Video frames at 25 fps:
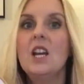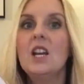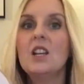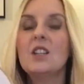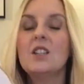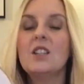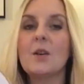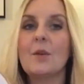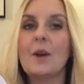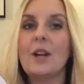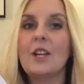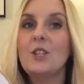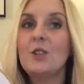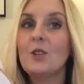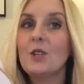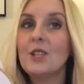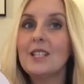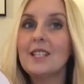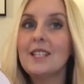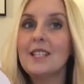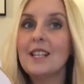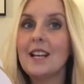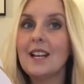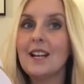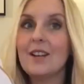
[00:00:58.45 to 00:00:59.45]
So as you
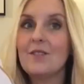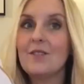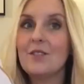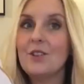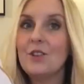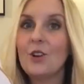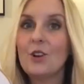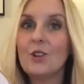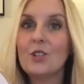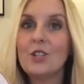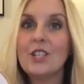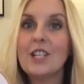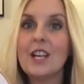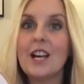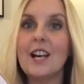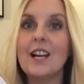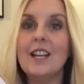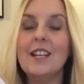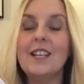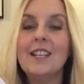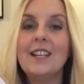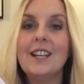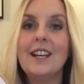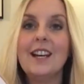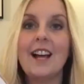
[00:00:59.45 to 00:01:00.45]
can see, I have not
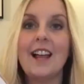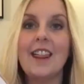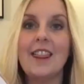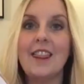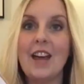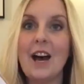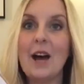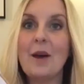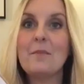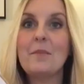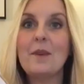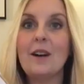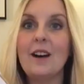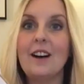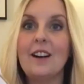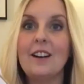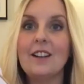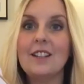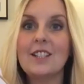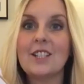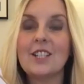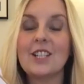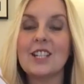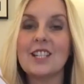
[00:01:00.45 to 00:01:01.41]
done that much